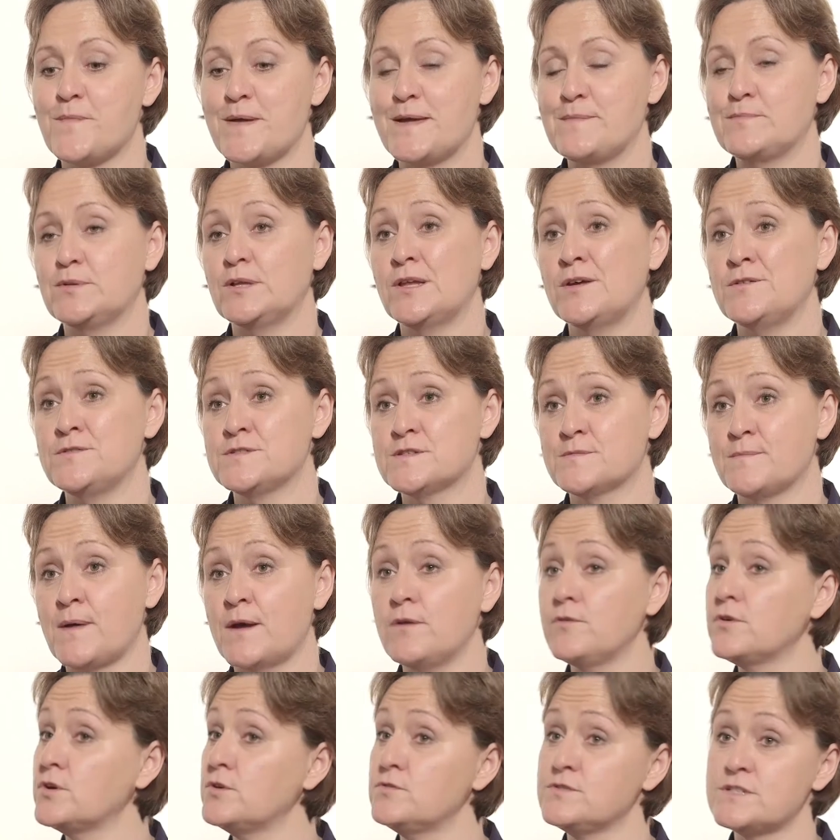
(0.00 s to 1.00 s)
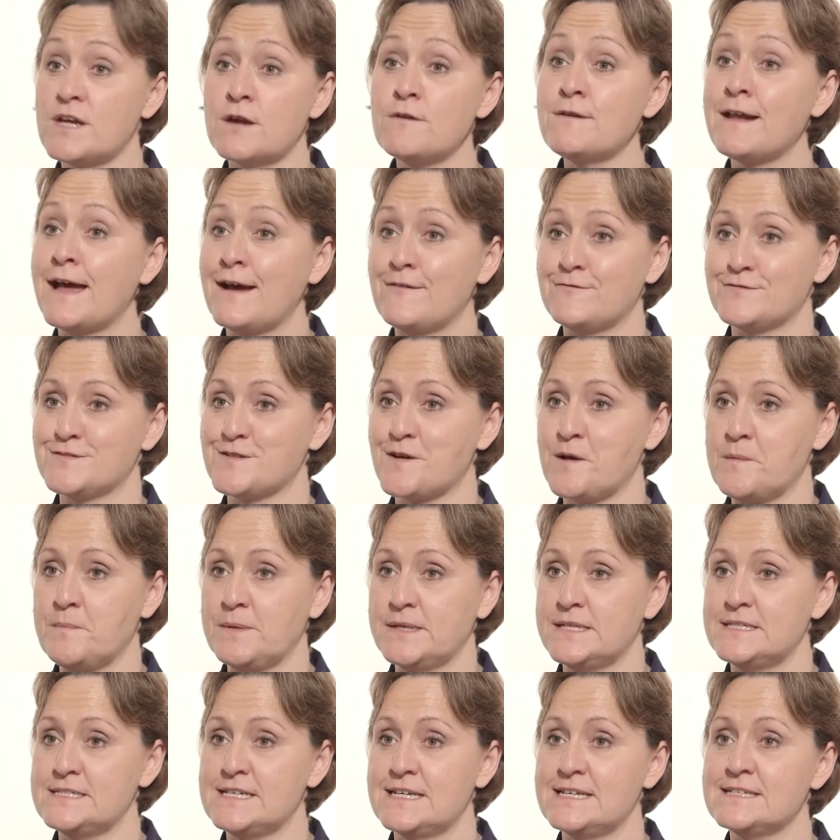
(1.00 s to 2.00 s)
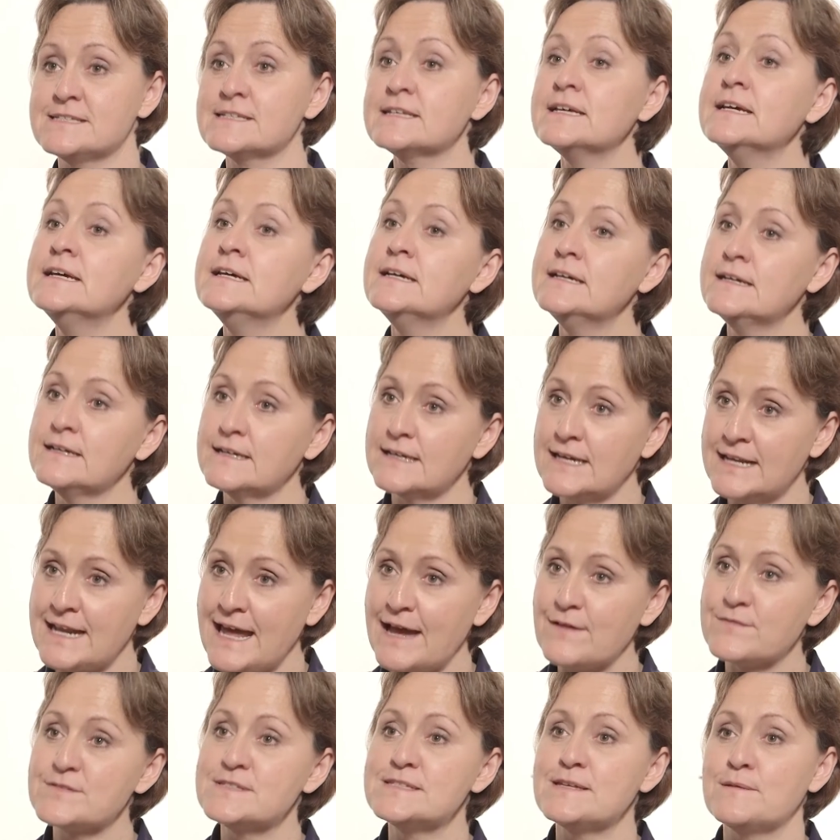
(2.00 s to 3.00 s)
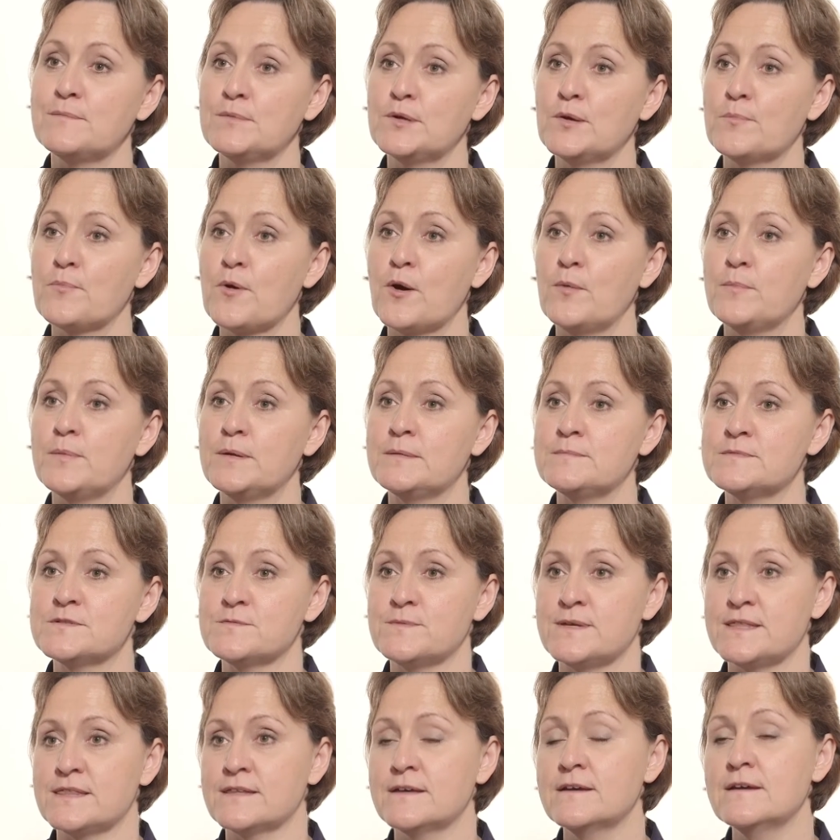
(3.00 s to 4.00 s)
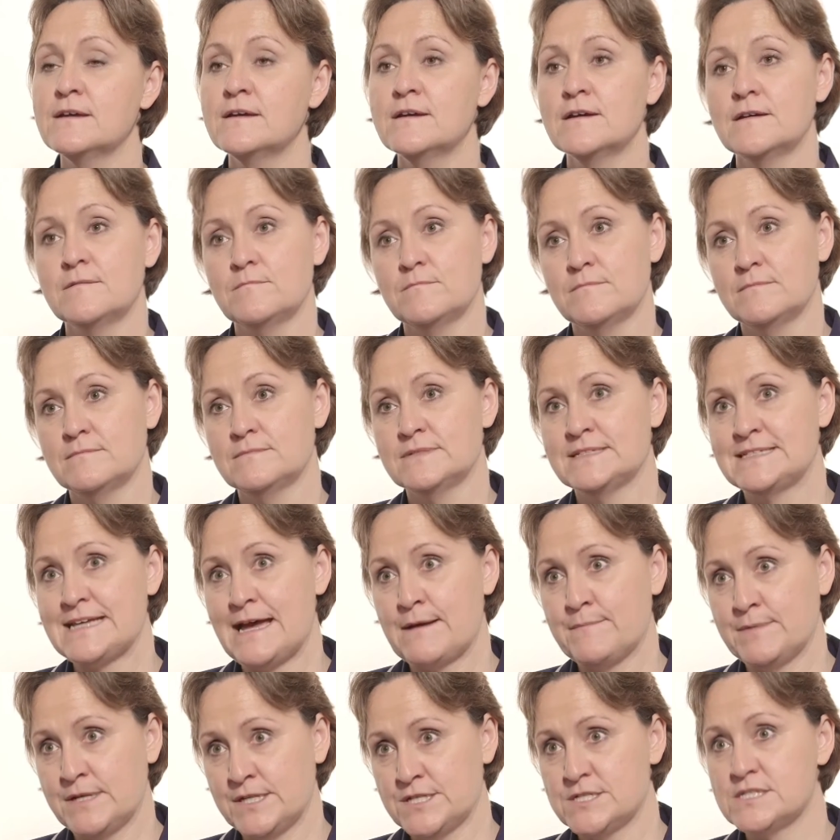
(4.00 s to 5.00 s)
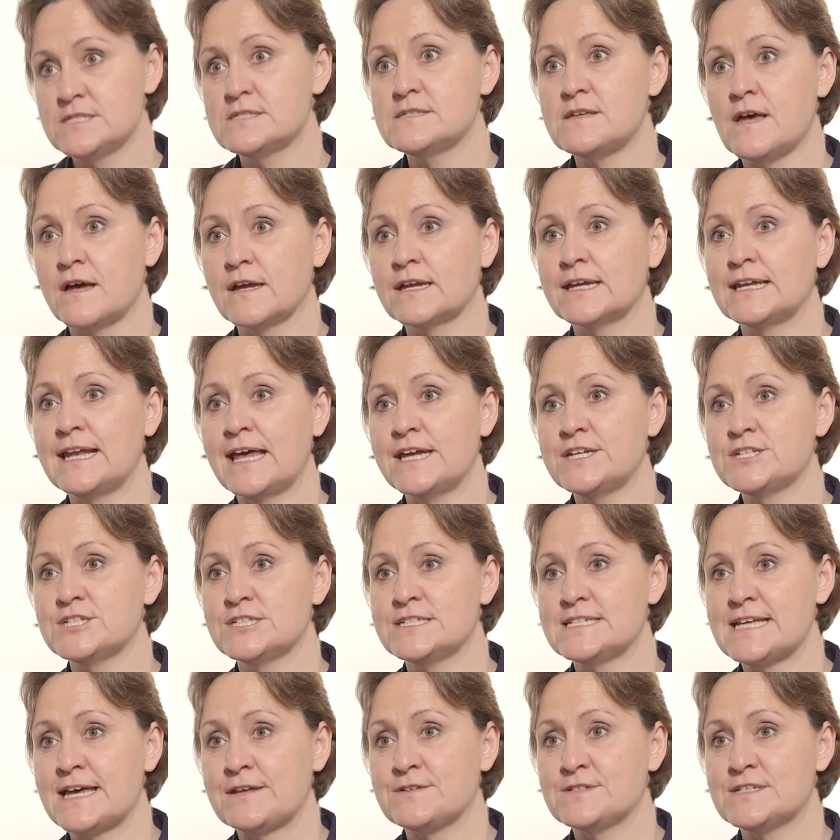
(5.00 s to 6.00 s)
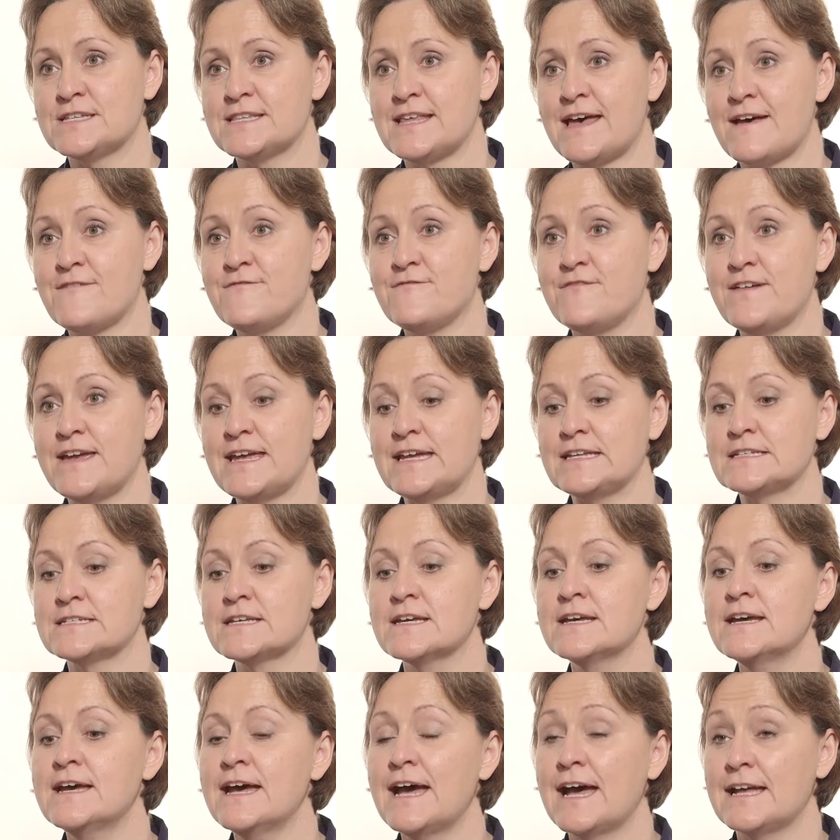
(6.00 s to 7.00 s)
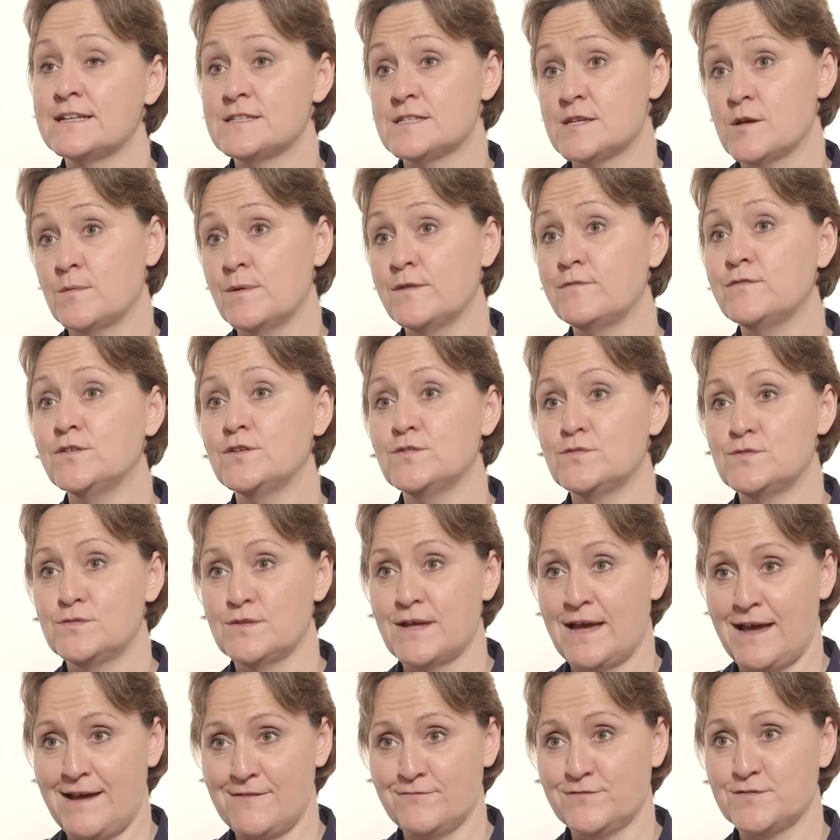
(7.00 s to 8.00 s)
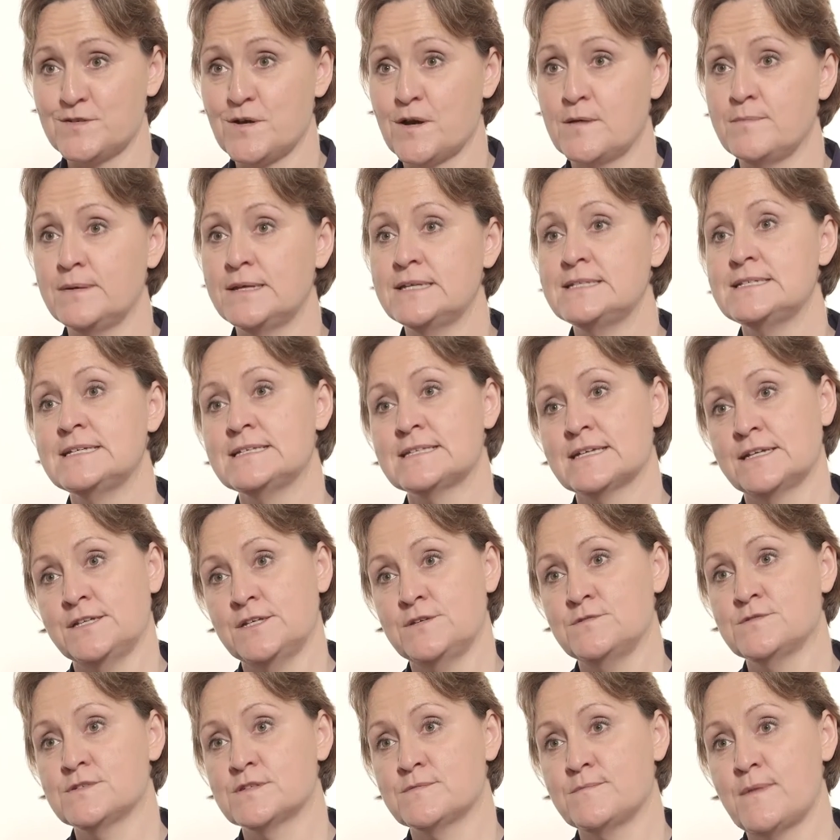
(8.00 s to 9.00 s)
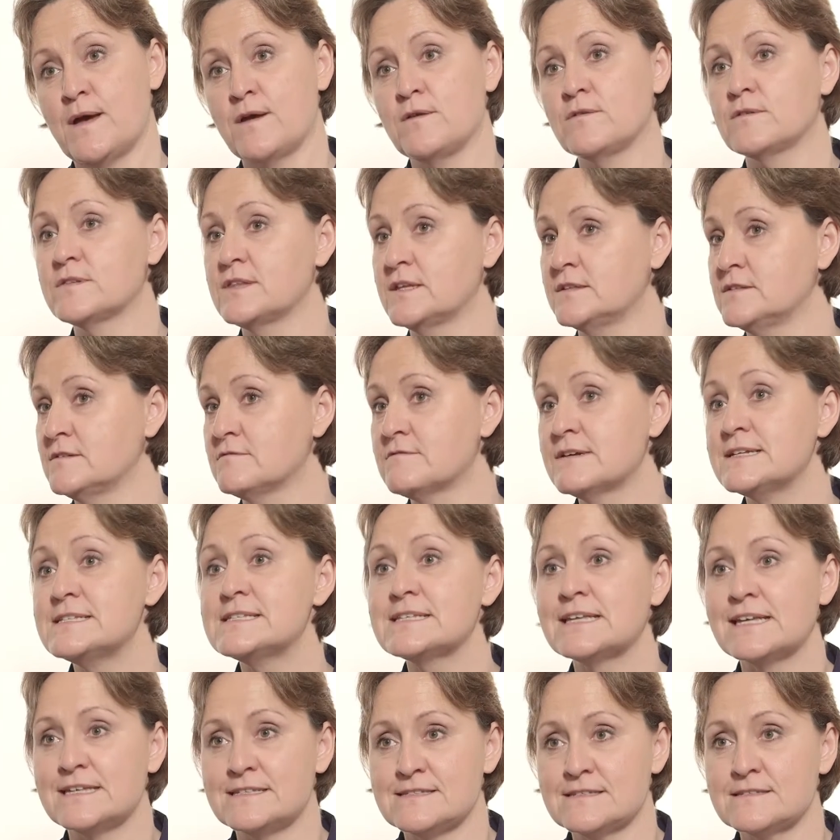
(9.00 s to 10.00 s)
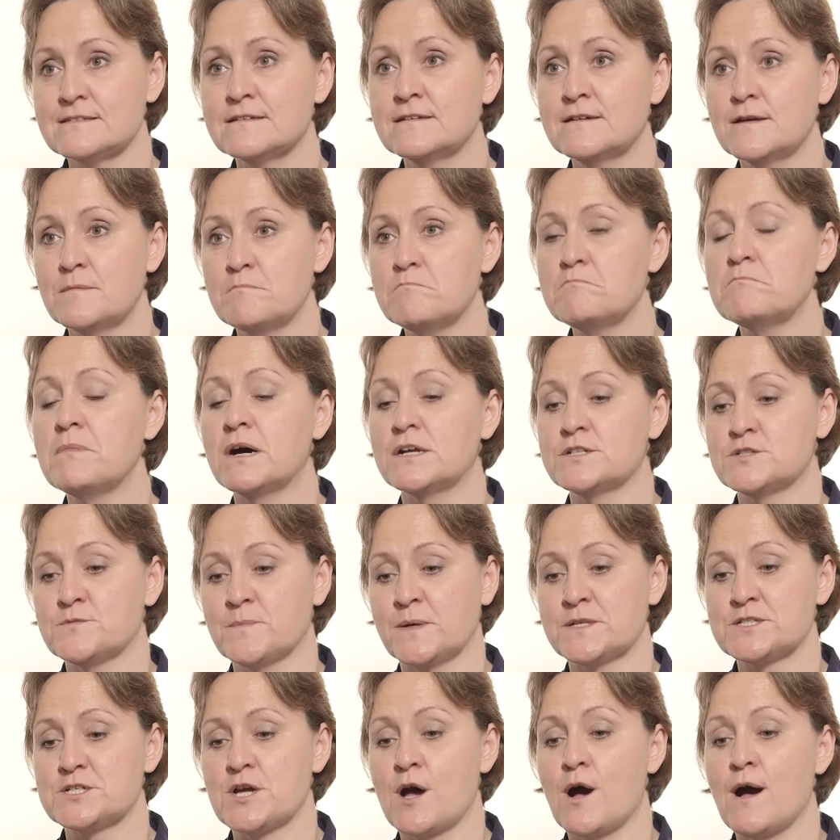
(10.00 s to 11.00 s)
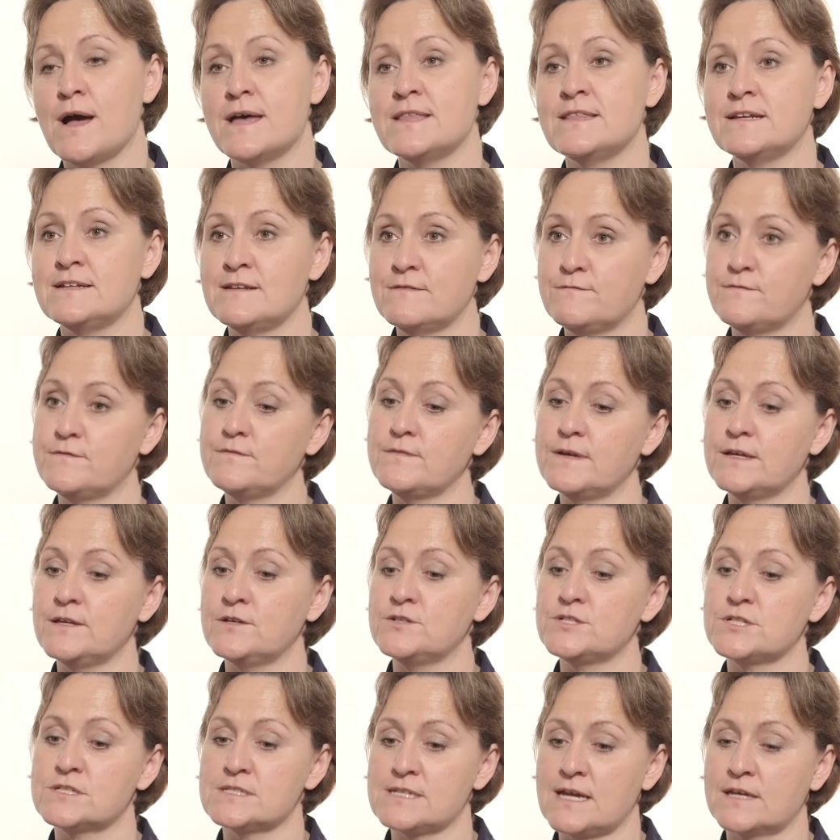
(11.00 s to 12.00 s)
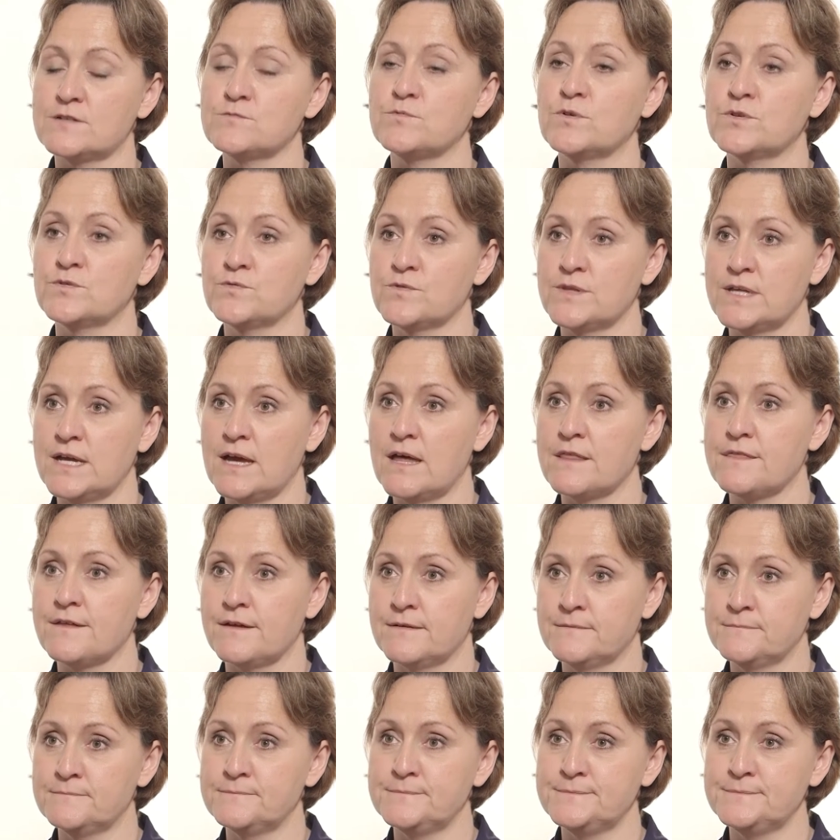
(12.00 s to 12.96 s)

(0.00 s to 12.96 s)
people who smoke who don't have diabetes can have similar problems with damaged circulation down to their feet. And so if you have diabetes and you smoke, then the risk is much, much higher than if you just had one or the other.